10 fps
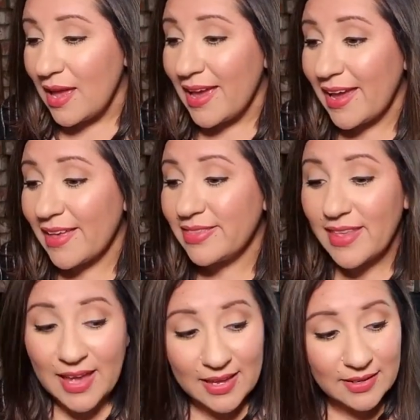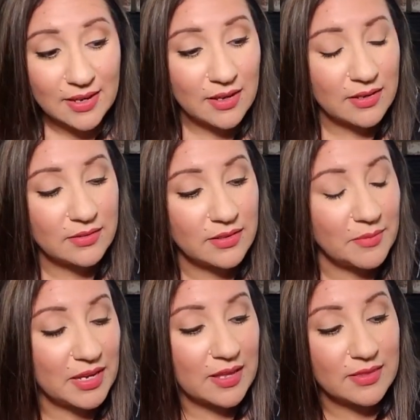And then, let
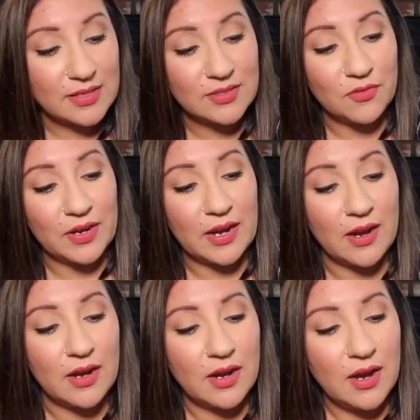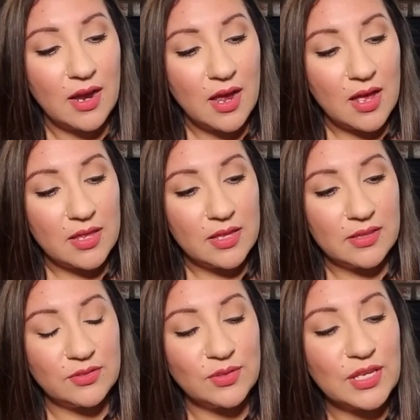me get this over here.
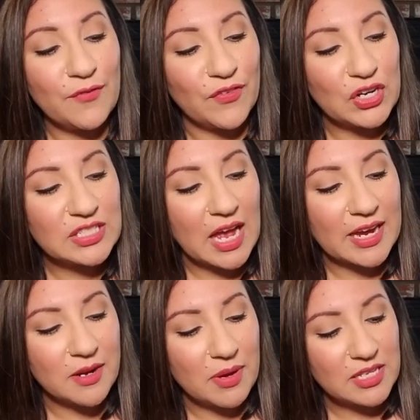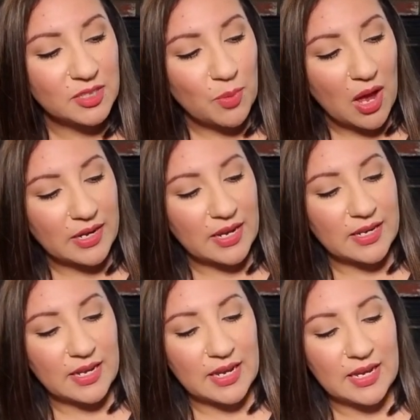This is the first item I
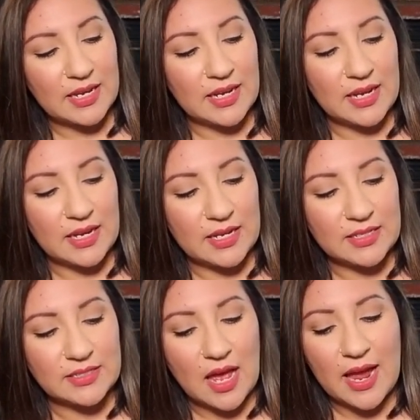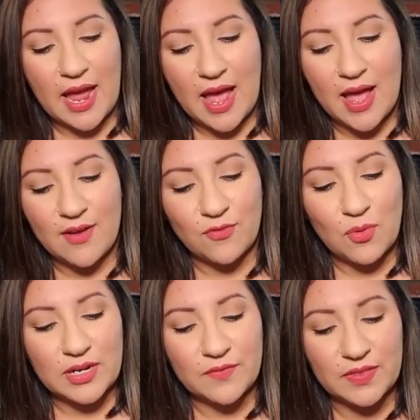spotted. I have
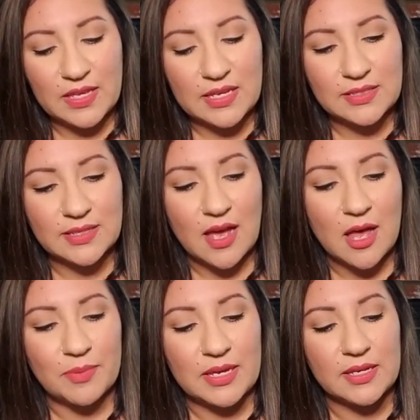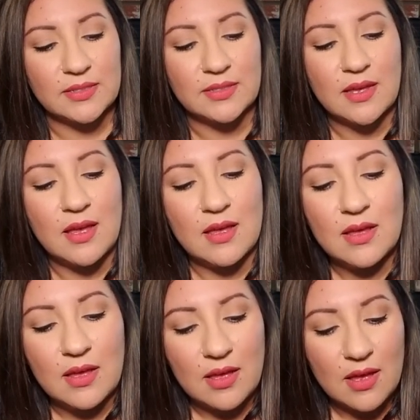one of these cubbies,
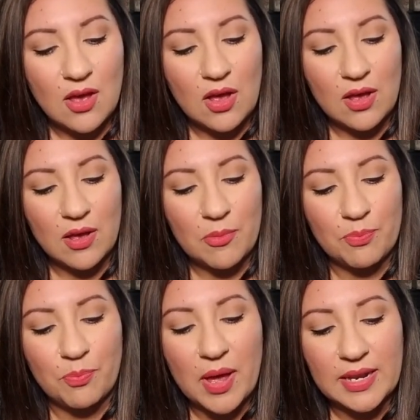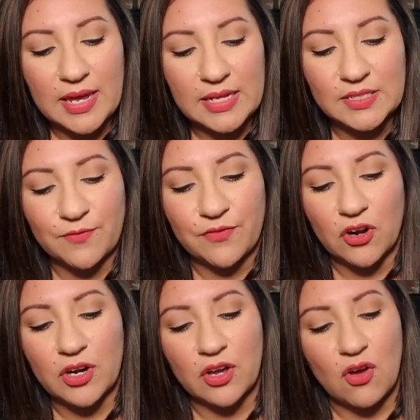but it's
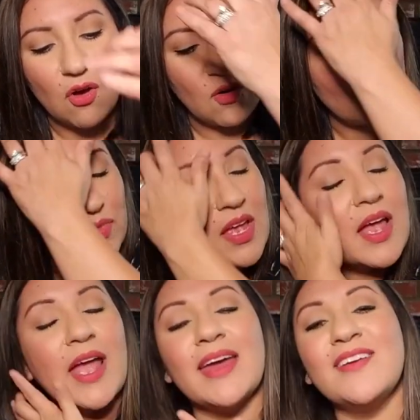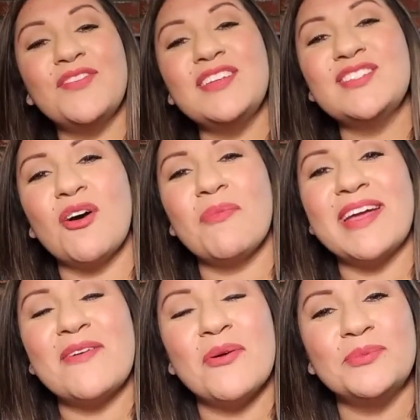vertical. And if you saw my
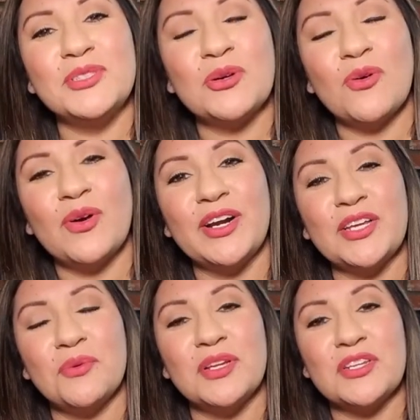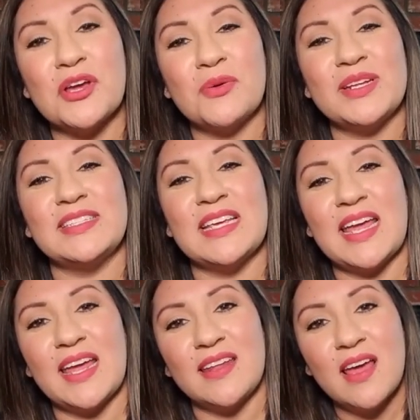home tour, you would notice
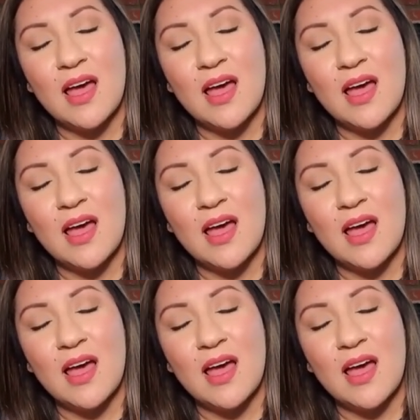it